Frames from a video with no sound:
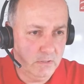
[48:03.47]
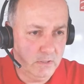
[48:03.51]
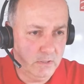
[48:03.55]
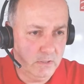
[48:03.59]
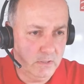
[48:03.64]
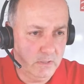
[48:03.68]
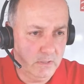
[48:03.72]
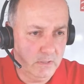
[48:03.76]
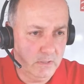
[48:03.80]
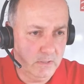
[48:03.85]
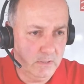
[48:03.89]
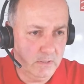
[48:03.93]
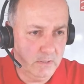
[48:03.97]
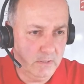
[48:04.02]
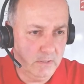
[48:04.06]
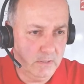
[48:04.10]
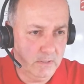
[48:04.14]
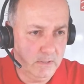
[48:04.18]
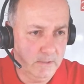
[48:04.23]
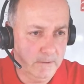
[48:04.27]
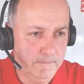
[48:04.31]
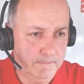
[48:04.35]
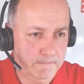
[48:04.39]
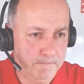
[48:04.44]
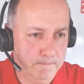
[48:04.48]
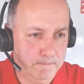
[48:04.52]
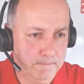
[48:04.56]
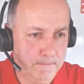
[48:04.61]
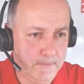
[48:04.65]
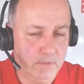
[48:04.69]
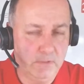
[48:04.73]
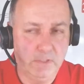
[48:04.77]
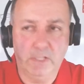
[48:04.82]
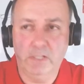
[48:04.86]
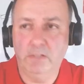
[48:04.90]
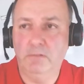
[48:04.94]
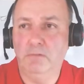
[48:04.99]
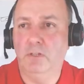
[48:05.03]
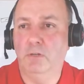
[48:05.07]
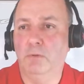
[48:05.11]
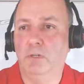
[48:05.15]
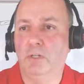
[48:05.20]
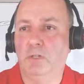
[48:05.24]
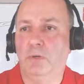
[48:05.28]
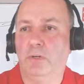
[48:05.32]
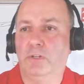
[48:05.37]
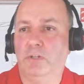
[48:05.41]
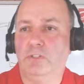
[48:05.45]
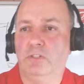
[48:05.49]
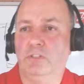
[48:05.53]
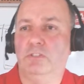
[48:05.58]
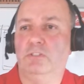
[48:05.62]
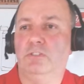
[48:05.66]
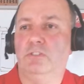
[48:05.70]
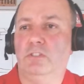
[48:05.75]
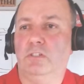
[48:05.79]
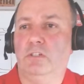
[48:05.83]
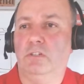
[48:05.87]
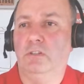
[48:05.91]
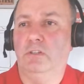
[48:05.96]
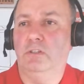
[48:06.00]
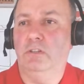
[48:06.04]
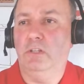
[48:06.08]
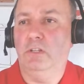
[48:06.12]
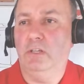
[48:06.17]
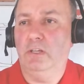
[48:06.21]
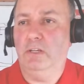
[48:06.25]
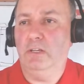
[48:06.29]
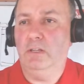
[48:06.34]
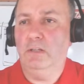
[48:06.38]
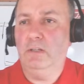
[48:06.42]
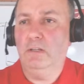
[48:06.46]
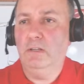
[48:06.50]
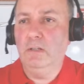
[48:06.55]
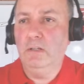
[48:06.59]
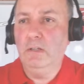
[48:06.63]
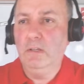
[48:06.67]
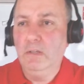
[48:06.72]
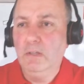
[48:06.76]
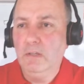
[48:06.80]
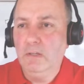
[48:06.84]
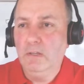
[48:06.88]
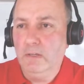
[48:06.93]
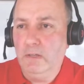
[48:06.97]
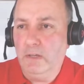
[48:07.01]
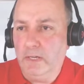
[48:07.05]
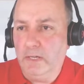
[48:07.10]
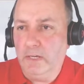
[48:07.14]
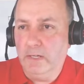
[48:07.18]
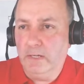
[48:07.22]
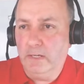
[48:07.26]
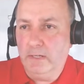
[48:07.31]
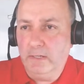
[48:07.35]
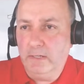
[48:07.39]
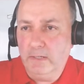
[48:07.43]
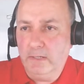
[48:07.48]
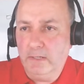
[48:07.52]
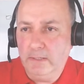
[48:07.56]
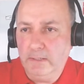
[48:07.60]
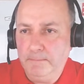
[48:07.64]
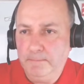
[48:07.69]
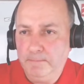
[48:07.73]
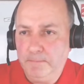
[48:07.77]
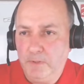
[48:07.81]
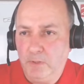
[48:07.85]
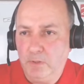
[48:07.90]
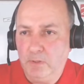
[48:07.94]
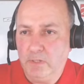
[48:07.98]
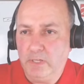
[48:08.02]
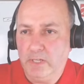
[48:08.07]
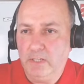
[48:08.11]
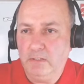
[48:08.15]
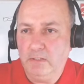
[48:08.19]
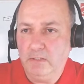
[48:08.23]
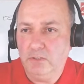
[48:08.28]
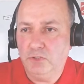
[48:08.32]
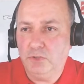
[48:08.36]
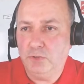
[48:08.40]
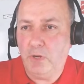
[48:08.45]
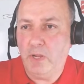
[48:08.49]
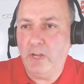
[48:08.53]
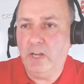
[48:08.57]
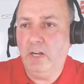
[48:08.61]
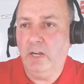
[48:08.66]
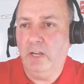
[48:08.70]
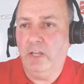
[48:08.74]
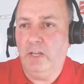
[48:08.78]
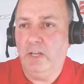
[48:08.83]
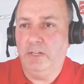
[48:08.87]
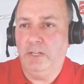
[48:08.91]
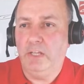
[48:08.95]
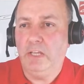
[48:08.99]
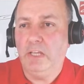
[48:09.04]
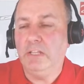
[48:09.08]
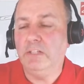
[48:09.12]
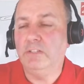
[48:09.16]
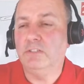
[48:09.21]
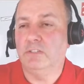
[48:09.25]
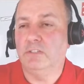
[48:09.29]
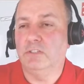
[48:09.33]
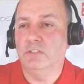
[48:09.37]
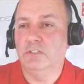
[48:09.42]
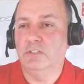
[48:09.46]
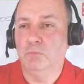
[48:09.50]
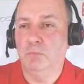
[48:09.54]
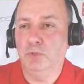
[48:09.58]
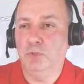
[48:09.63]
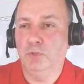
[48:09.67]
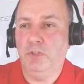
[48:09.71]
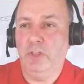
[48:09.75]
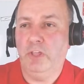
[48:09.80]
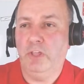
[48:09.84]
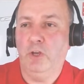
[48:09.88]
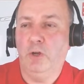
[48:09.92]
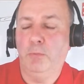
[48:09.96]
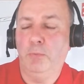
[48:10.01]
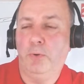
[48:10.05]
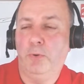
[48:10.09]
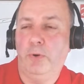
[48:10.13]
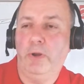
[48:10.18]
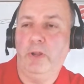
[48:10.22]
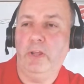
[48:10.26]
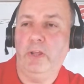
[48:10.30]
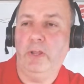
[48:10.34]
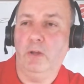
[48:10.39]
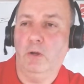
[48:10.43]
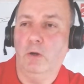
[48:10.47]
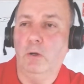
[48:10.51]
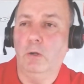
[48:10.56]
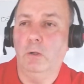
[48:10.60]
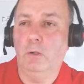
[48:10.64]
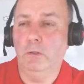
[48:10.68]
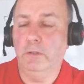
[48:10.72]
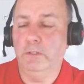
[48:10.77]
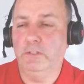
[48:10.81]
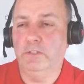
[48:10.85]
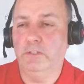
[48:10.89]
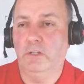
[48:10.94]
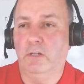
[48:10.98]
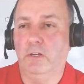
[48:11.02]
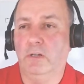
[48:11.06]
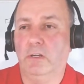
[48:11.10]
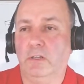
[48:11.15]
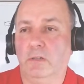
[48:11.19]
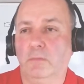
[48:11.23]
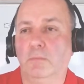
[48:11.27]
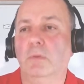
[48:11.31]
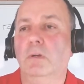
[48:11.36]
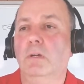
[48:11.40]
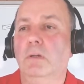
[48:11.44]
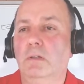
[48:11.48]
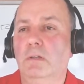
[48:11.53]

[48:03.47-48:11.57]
Okay, no more questions on there. Okay, drain line heaters, must they operate all the time?